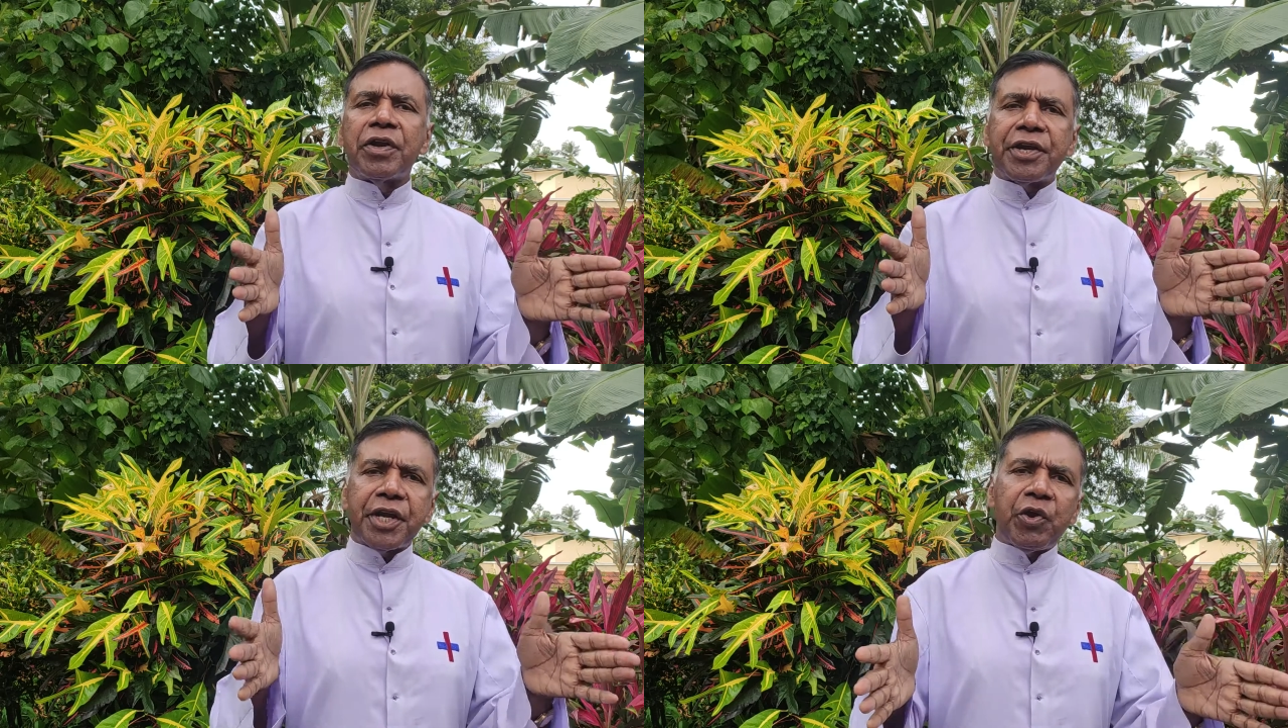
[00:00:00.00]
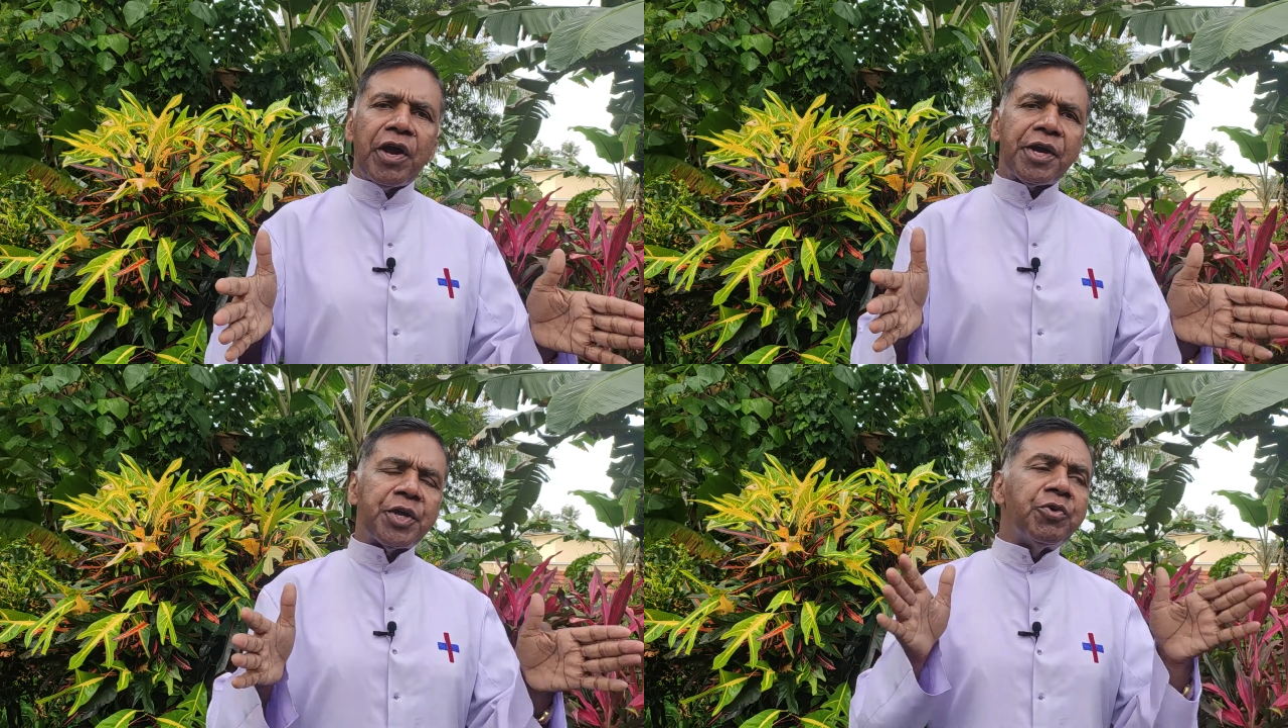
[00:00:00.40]
will
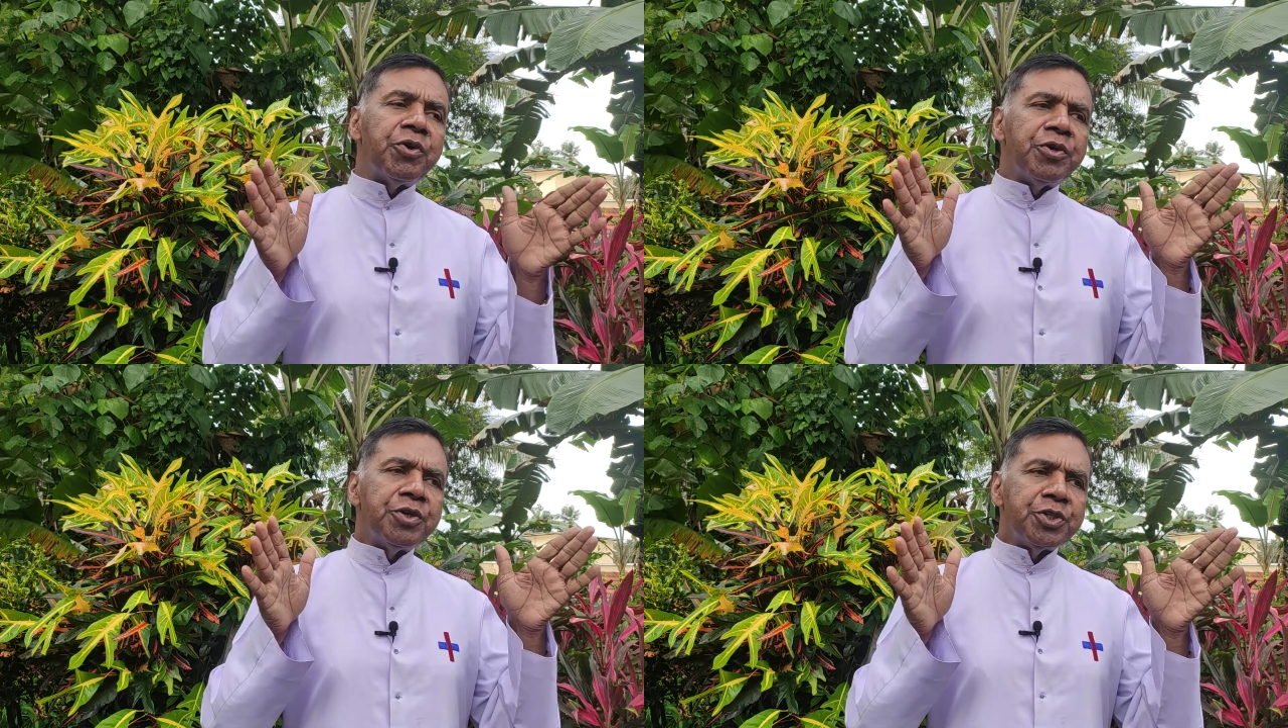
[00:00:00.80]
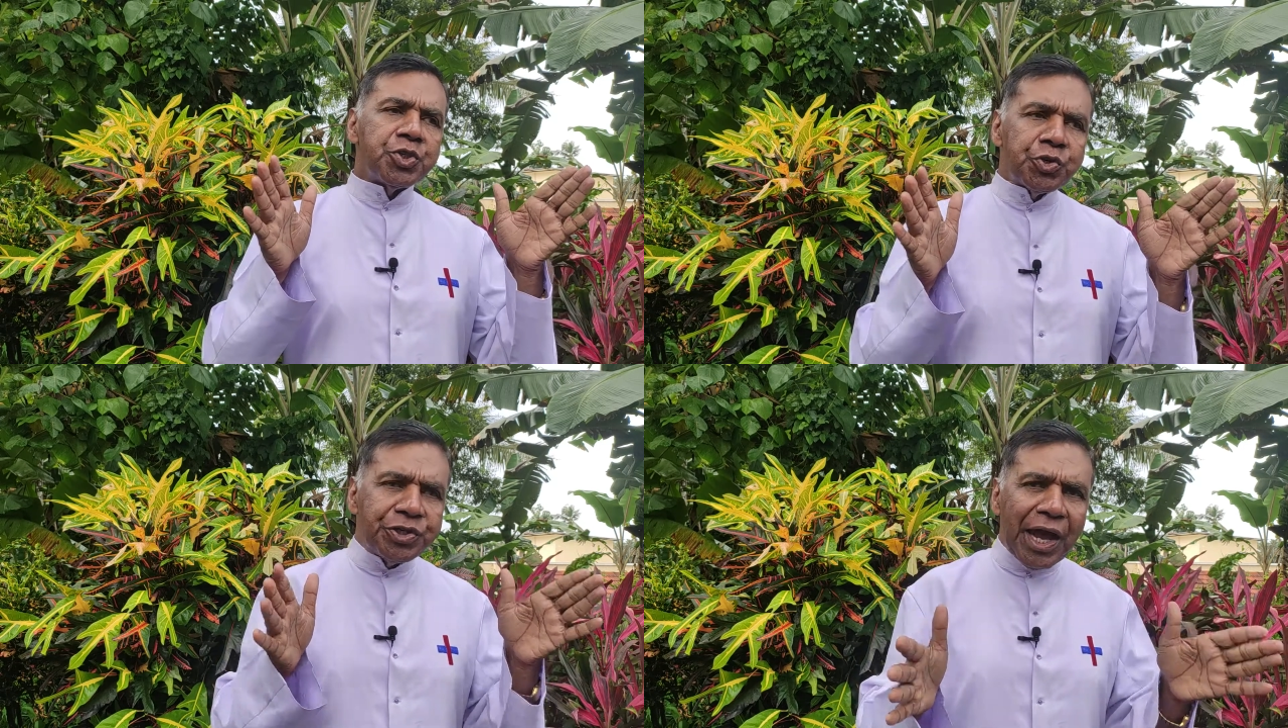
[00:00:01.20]
require you
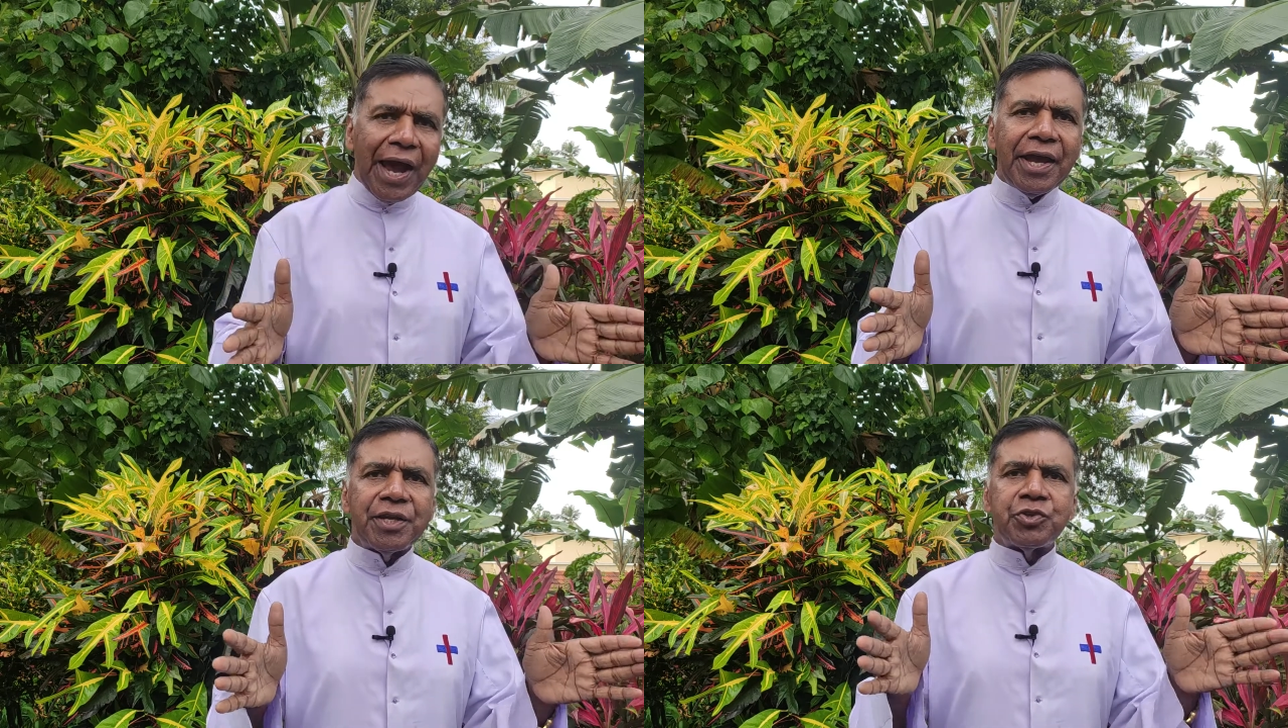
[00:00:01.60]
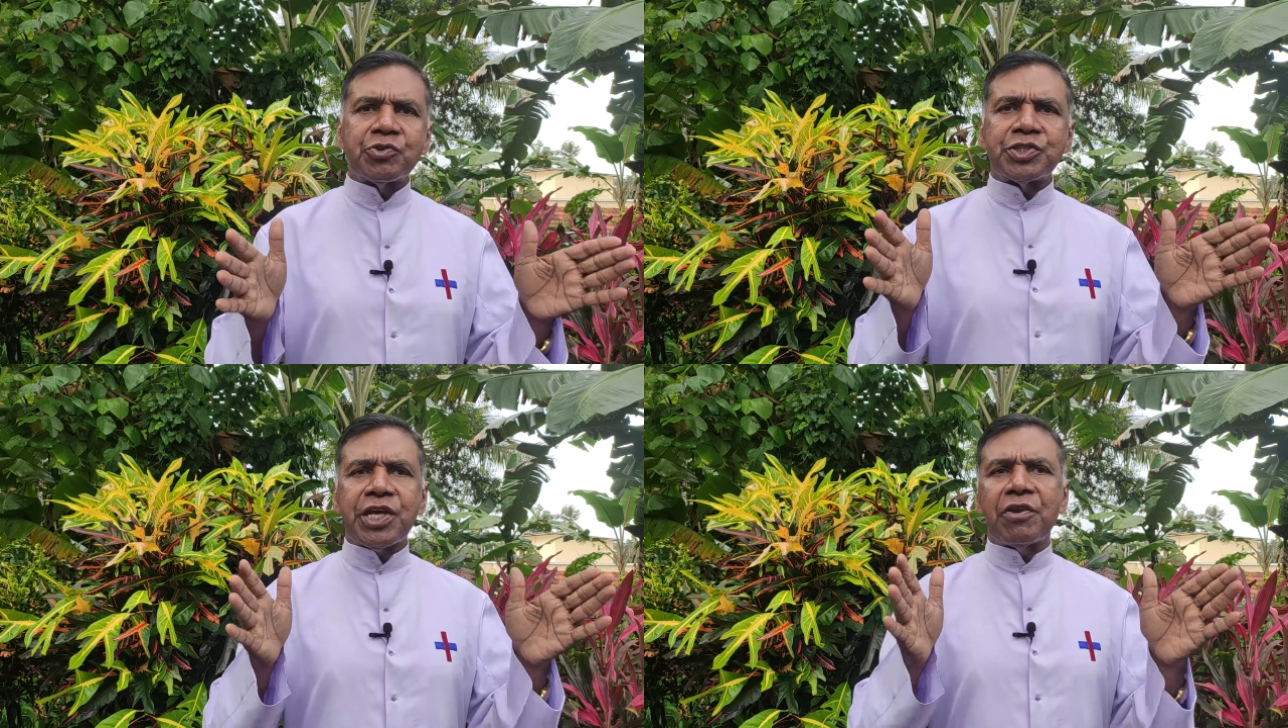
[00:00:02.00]
to die
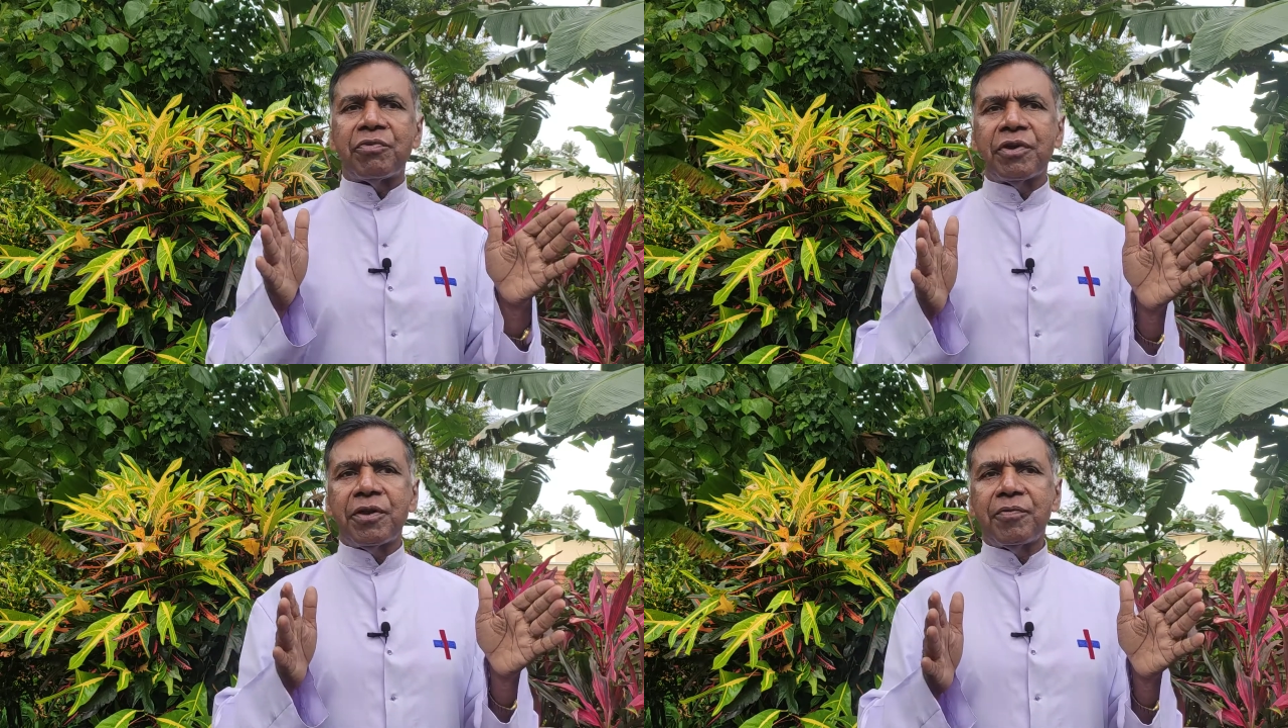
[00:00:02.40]
to self